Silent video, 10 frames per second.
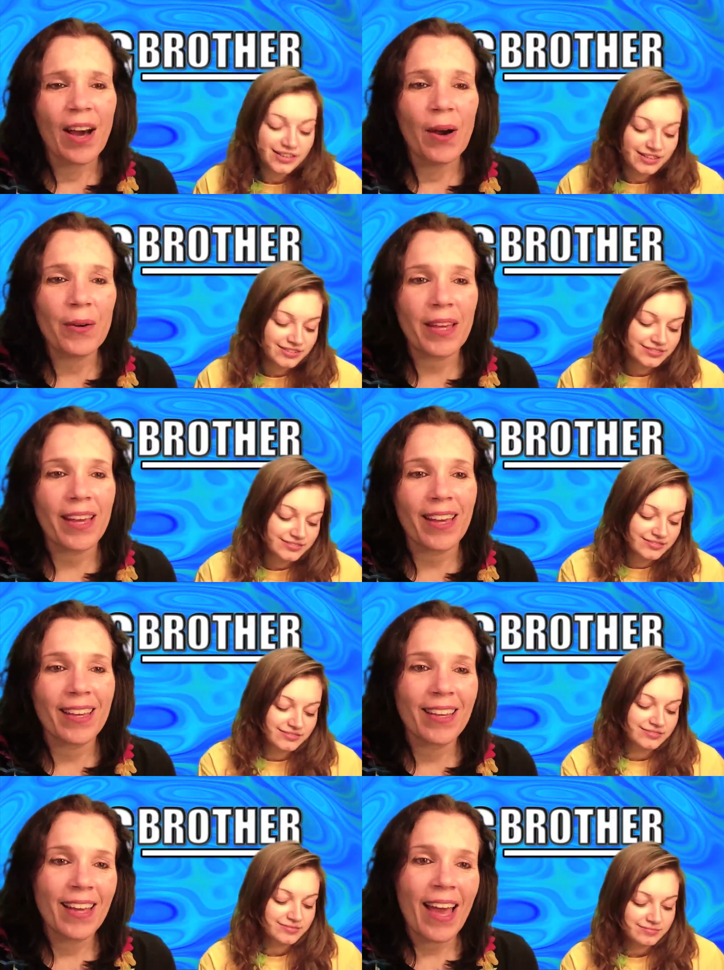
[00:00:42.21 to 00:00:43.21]

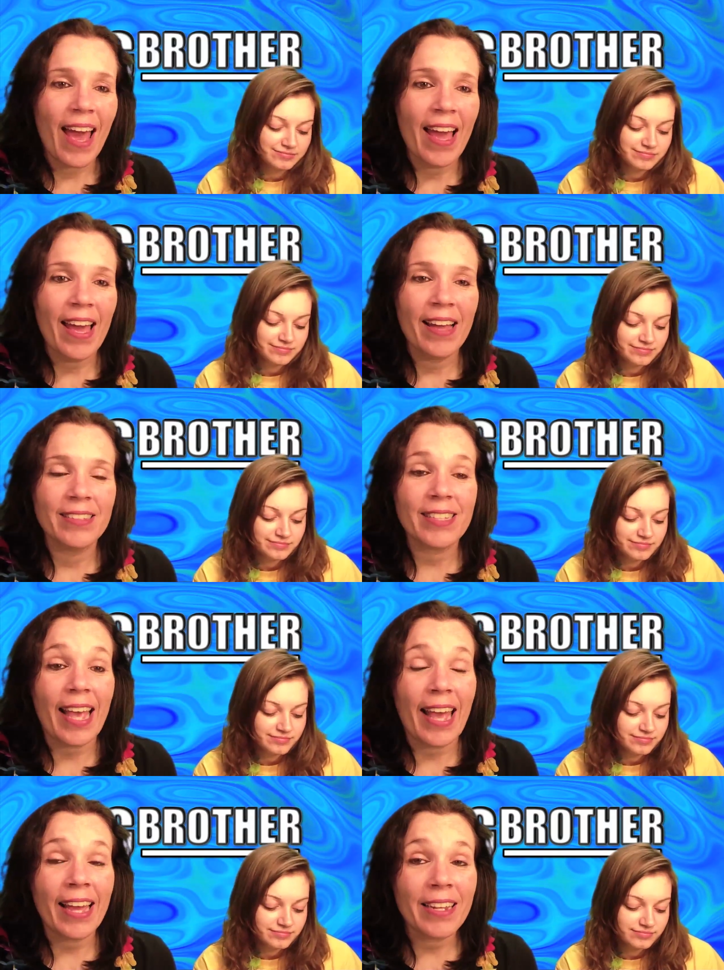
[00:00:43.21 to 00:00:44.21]
Speaker 1: Okay. And
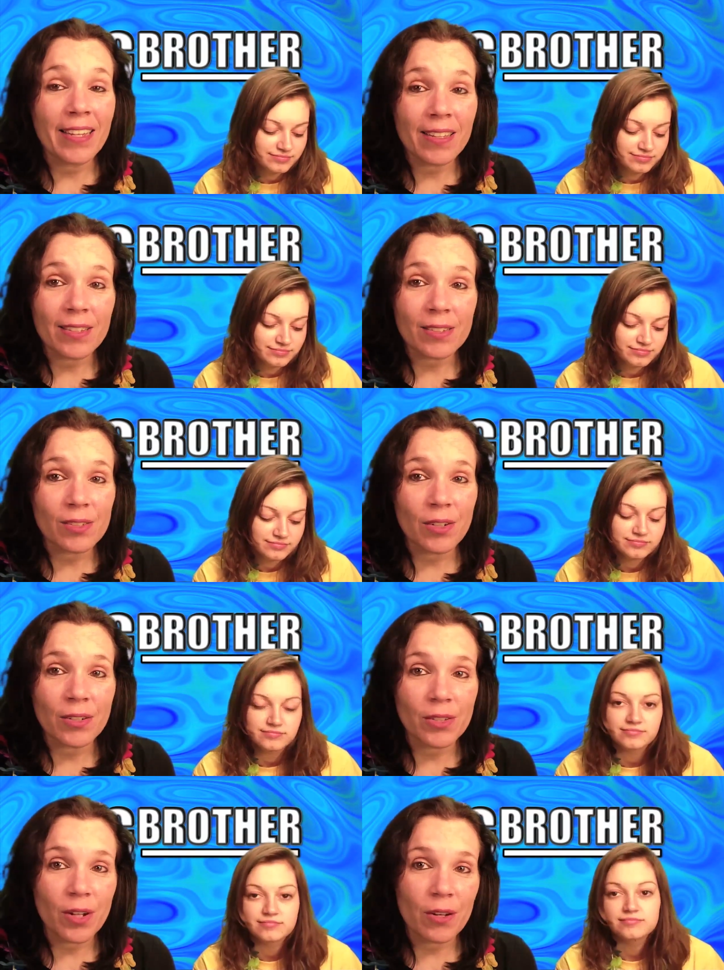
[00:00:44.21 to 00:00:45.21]
Annie
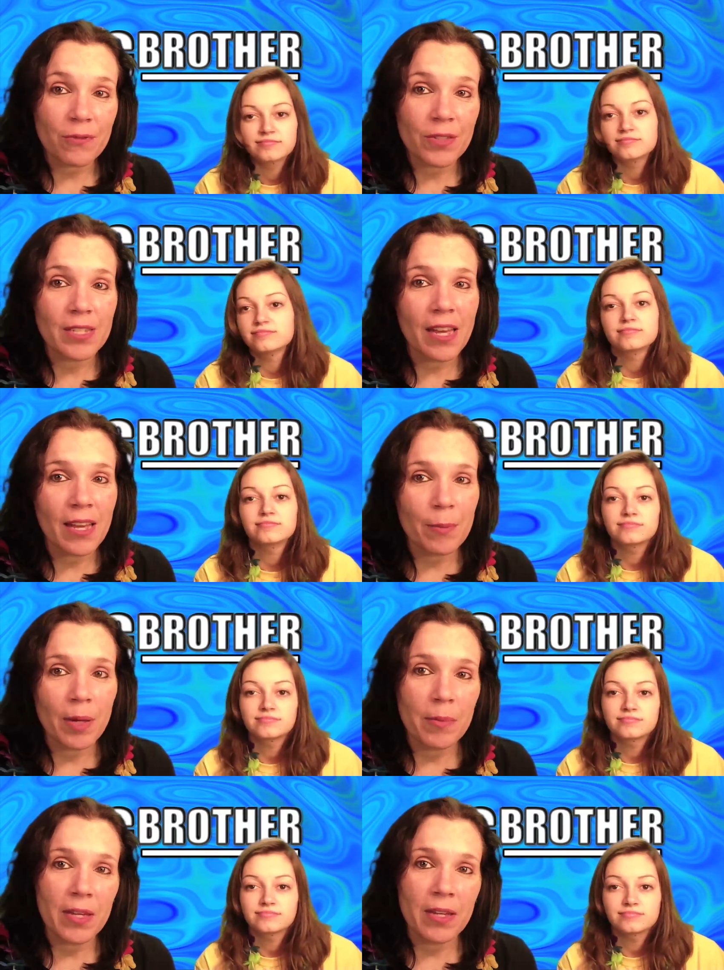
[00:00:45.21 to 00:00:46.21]
starts off the day
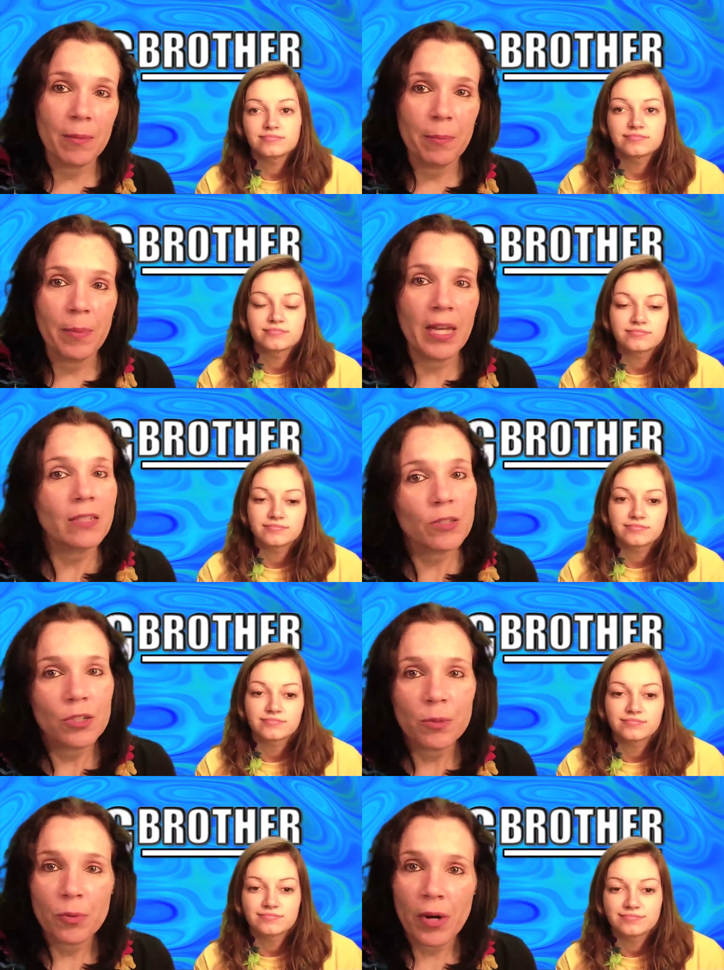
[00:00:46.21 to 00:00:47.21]
by being a bitch
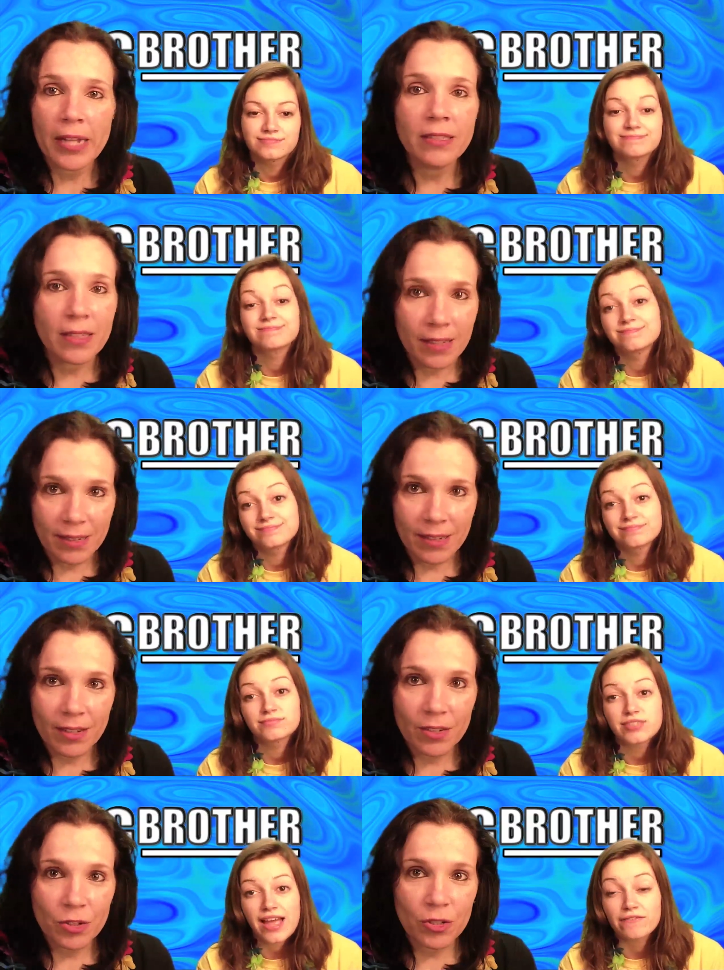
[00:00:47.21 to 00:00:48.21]
to Brendon.
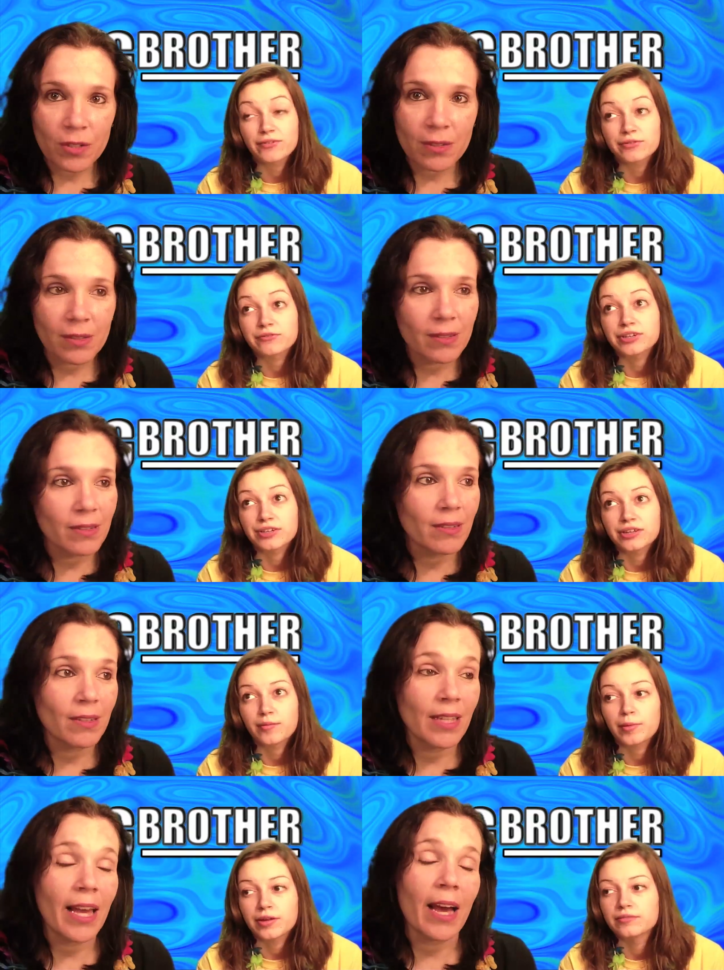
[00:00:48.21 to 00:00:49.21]
Speaker 2: To everyone,
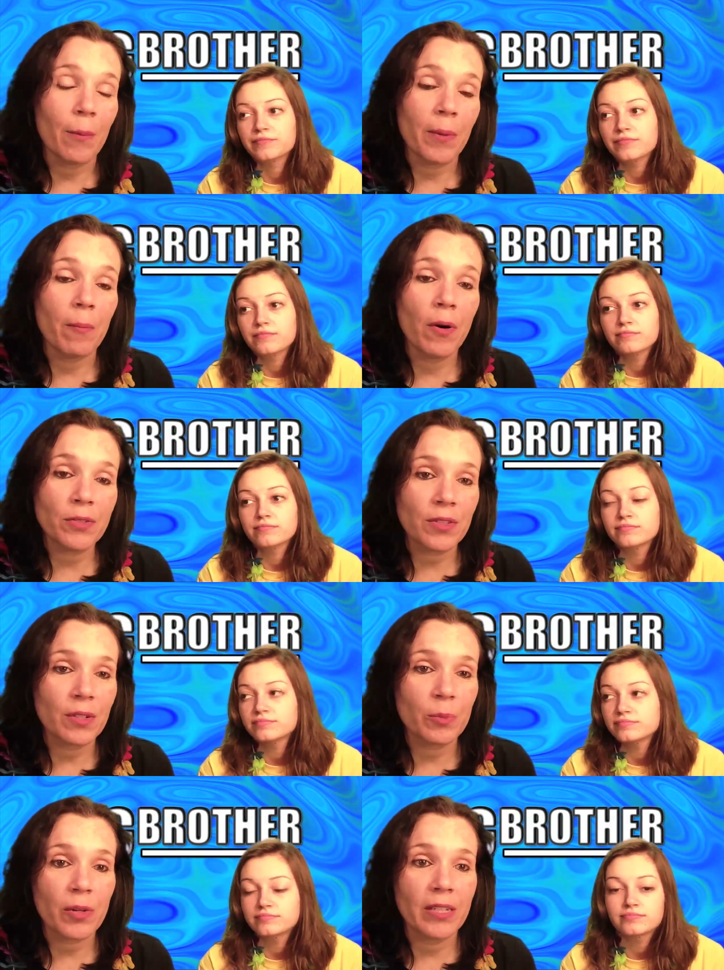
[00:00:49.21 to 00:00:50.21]
really.
Speaker 1: Yeah, but
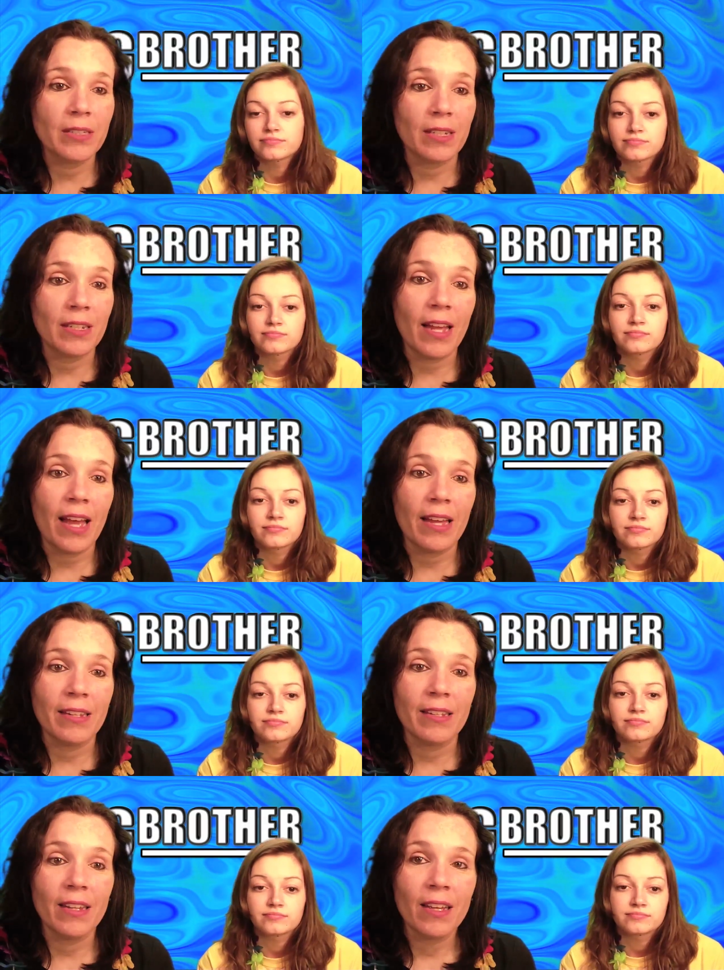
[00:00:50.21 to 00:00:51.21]
mostly to Brendon.
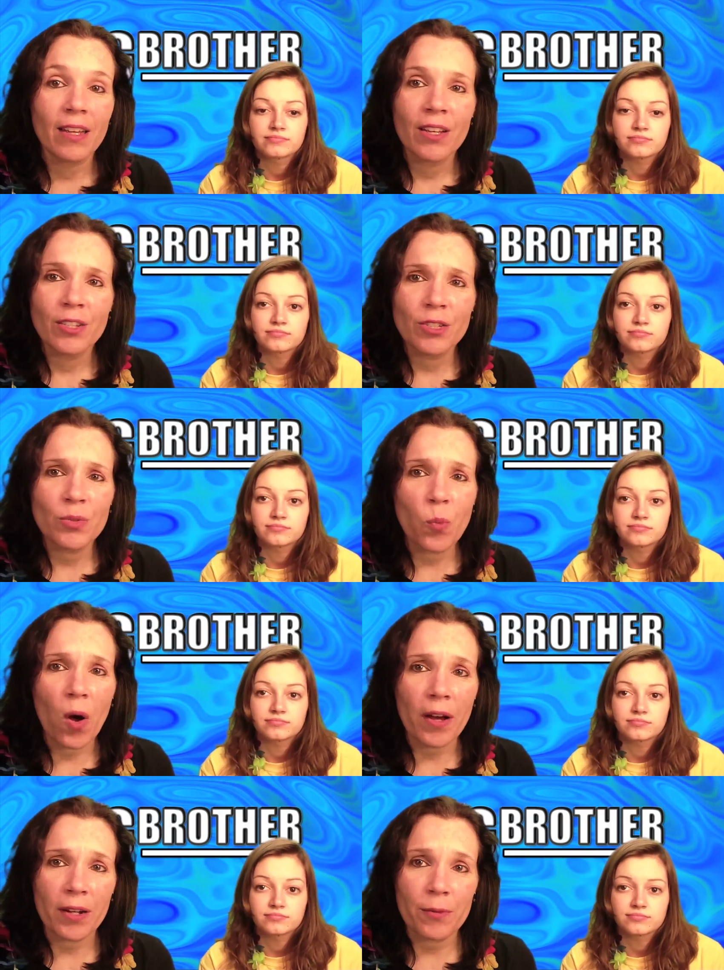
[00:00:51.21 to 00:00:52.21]
And she's
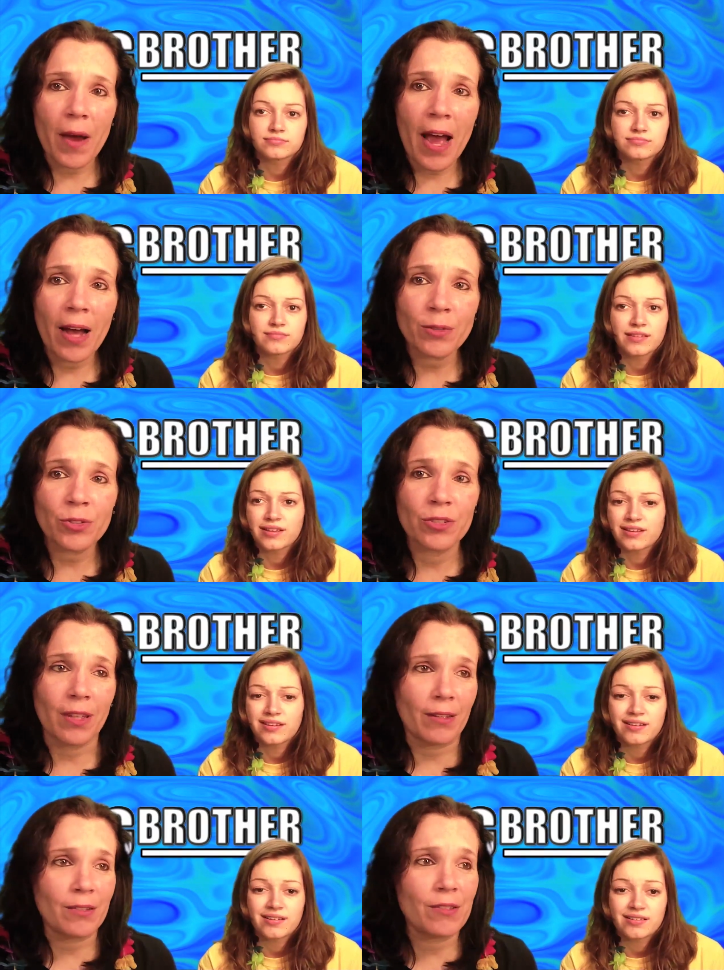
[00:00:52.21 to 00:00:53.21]
walking around. She's
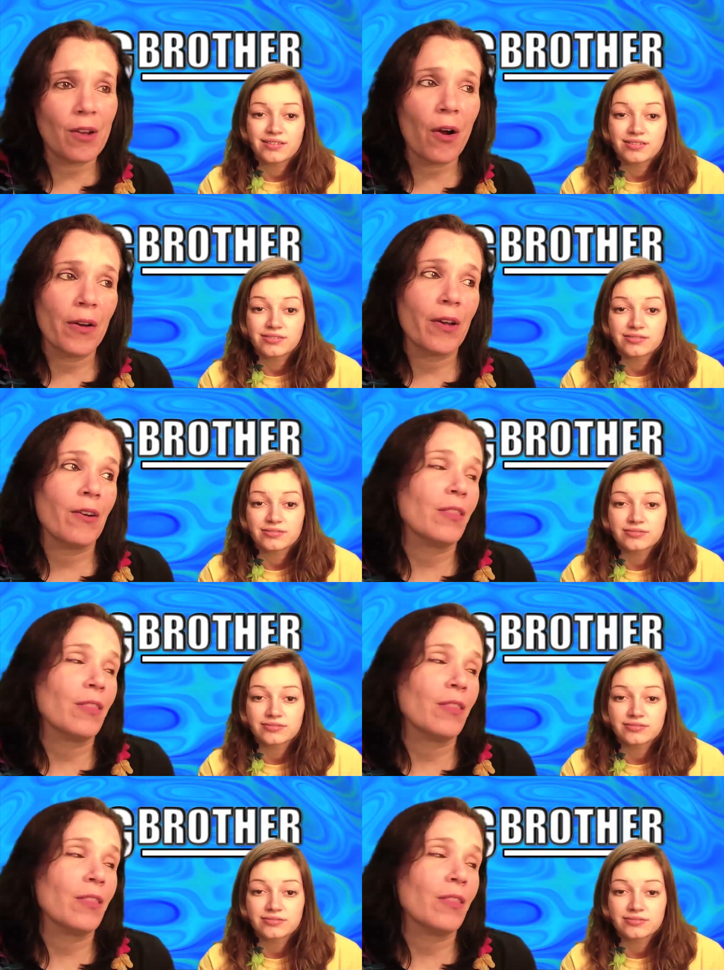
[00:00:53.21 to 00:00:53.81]
like, sorry, our